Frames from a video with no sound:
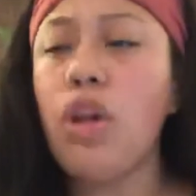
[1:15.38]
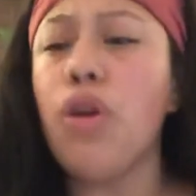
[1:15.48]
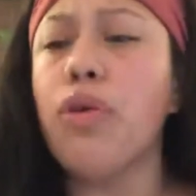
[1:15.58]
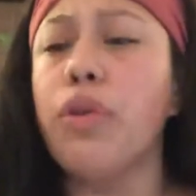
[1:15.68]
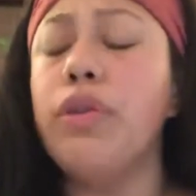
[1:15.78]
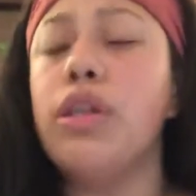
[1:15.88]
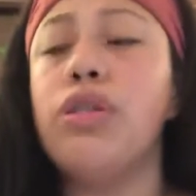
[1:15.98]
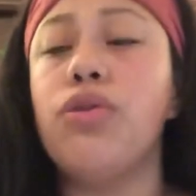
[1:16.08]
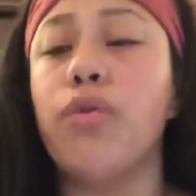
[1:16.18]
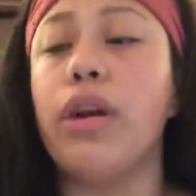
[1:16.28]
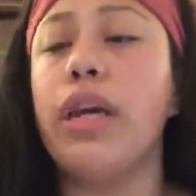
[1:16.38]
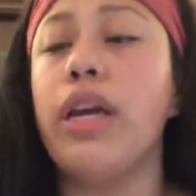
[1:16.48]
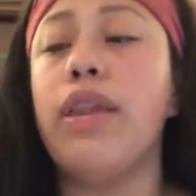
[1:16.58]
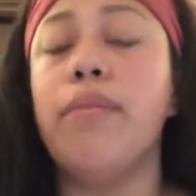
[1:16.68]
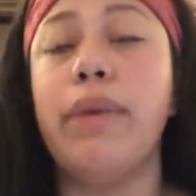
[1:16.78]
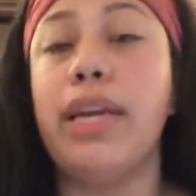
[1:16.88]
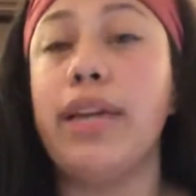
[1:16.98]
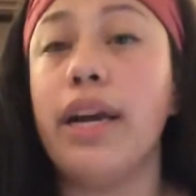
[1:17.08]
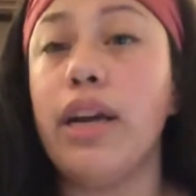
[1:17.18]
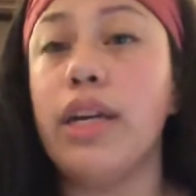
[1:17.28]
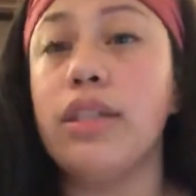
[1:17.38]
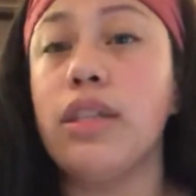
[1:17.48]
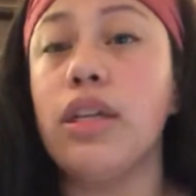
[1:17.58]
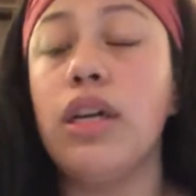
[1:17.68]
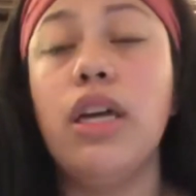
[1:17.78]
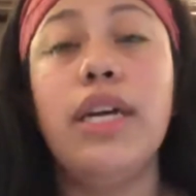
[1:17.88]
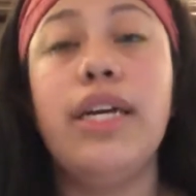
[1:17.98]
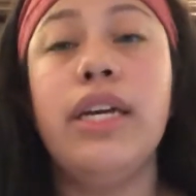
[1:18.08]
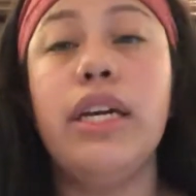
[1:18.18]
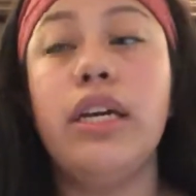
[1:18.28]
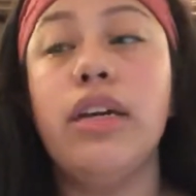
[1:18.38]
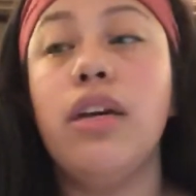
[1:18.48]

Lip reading: Through this story, the main character, he